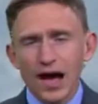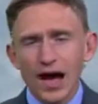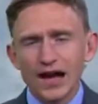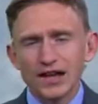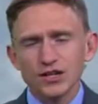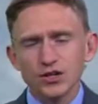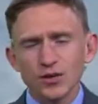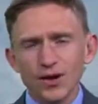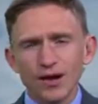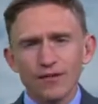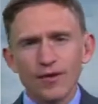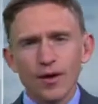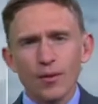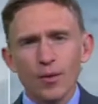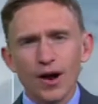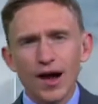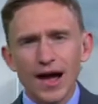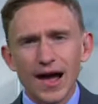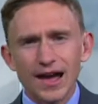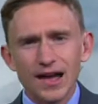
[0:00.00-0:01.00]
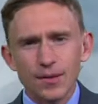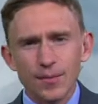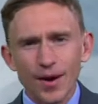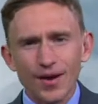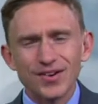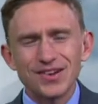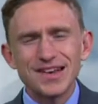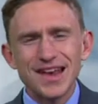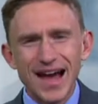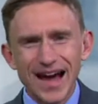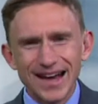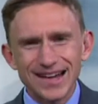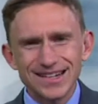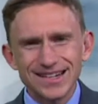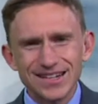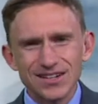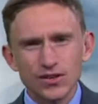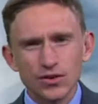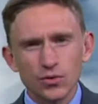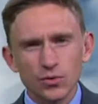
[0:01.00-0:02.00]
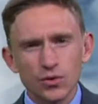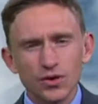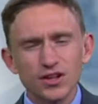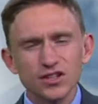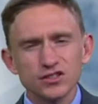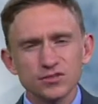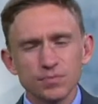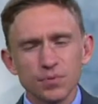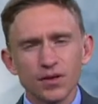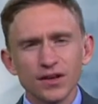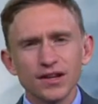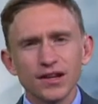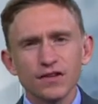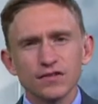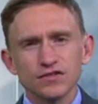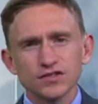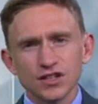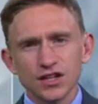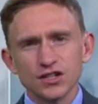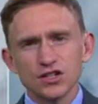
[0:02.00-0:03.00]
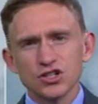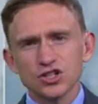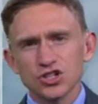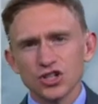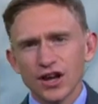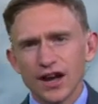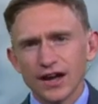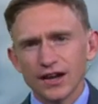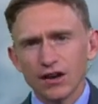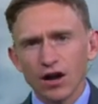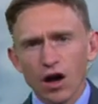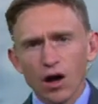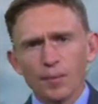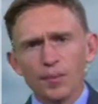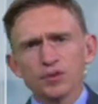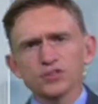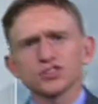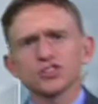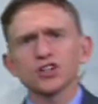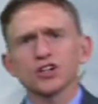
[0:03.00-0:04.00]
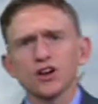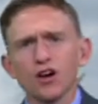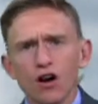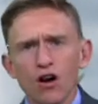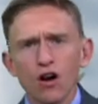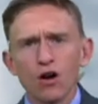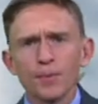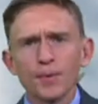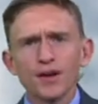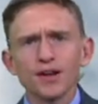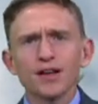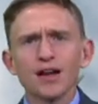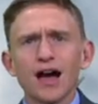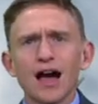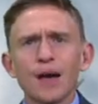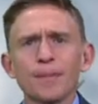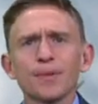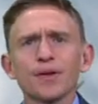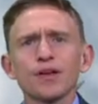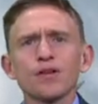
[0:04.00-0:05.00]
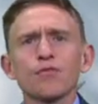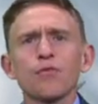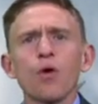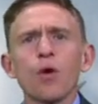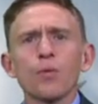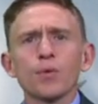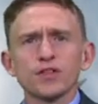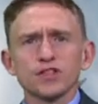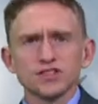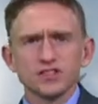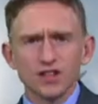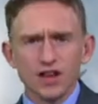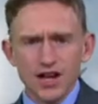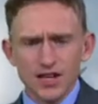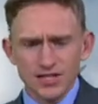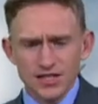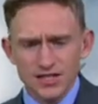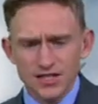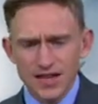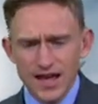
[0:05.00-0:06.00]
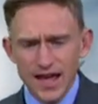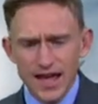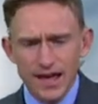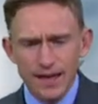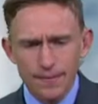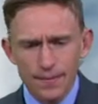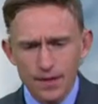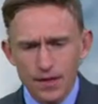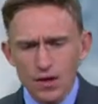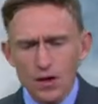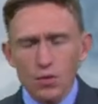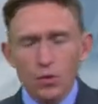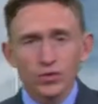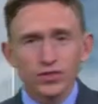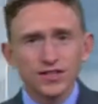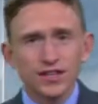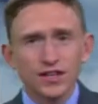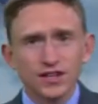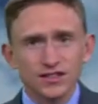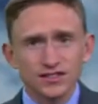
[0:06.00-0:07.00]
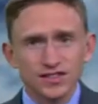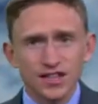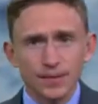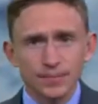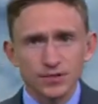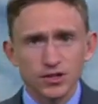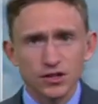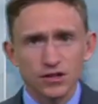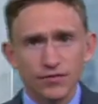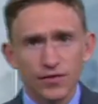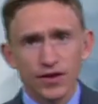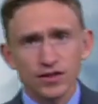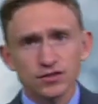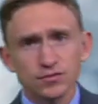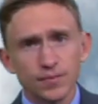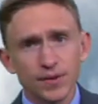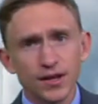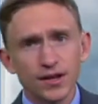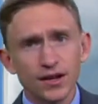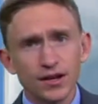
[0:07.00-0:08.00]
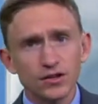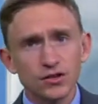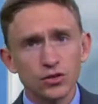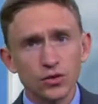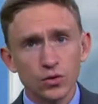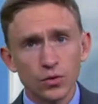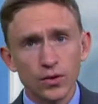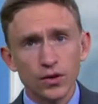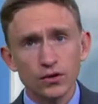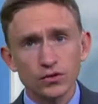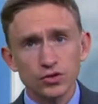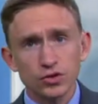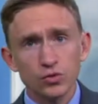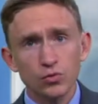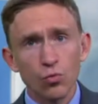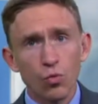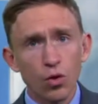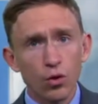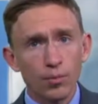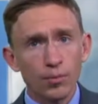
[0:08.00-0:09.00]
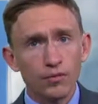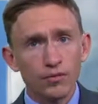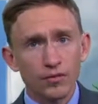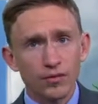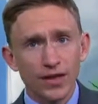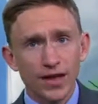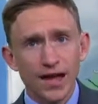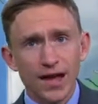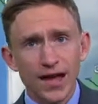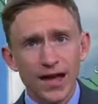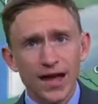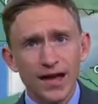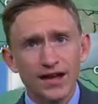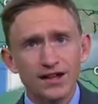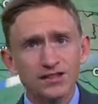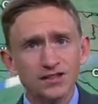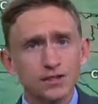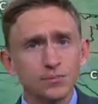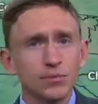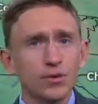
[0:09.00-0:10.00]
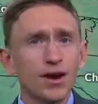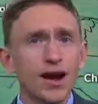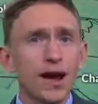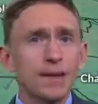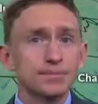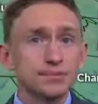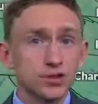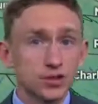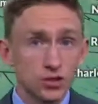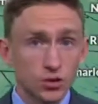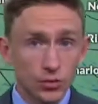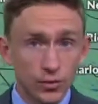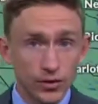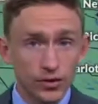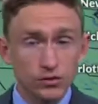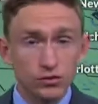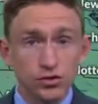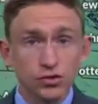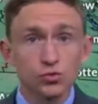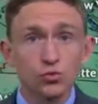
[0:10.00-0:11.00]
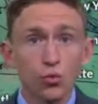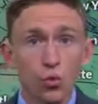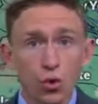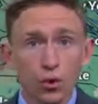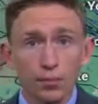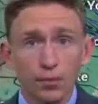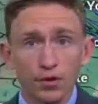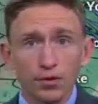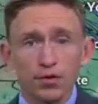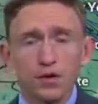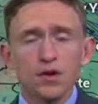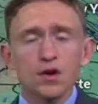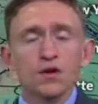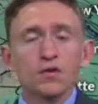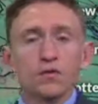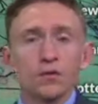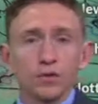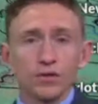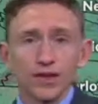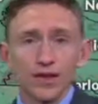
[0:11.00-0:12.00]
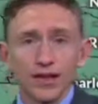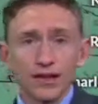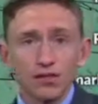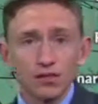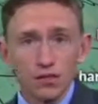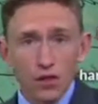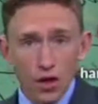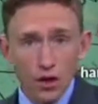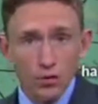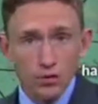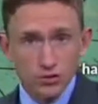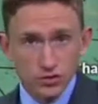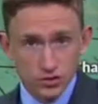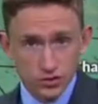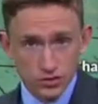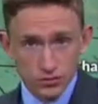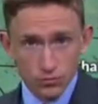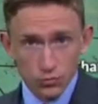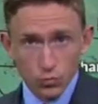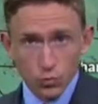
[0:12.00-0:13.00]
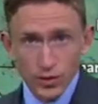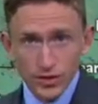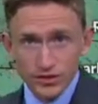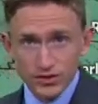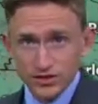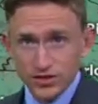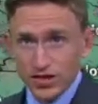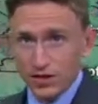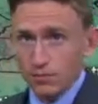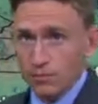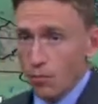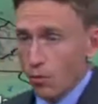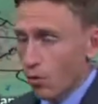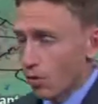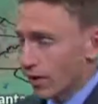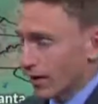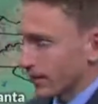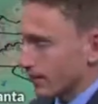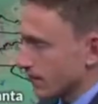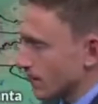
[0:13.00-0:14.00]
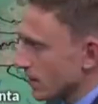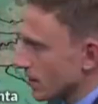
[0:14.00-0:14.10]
I do have our high at about 90 degrees, plenty of sunshine, almost a carbon copy of what we saw today, with the exception of us being a degree or two warmer for the highs and perhaps a degree or two warmer for the lows Wednesday morning.